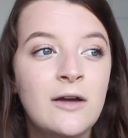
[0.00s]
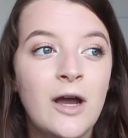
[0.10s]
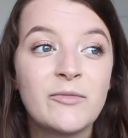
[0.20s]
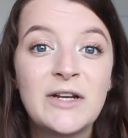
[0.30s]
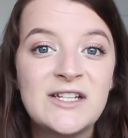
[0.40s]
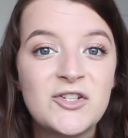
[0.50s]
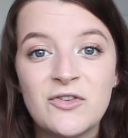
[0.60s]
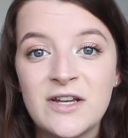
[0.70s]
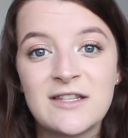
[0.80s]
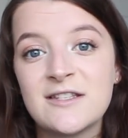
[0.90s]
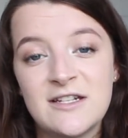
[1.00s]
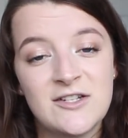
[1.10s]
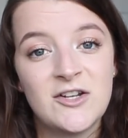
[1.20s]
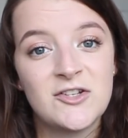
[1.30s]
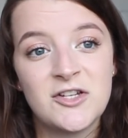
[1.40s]
I'm really enjoying this
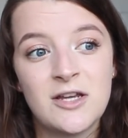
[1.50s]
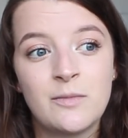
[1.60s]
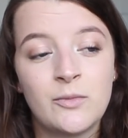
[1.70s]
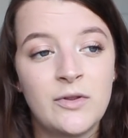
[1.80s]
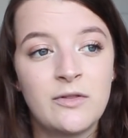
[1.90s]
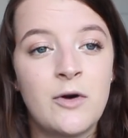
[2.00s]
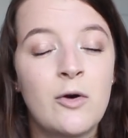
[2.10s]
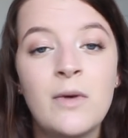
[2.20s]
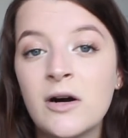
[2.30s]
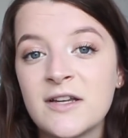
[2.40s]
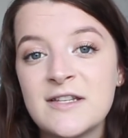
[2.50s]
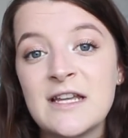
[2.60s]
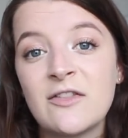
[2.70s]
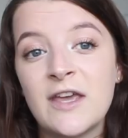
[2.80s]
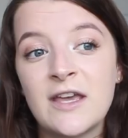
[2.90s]
internship with the whole
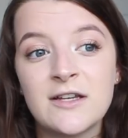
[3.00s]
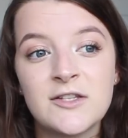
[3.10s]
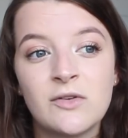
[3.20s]
marketing thing.